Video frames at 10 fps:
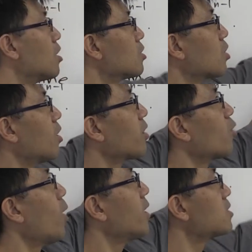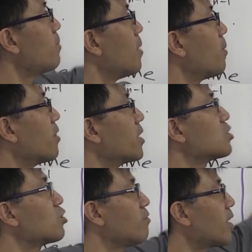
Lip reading: So like the one spanned by these two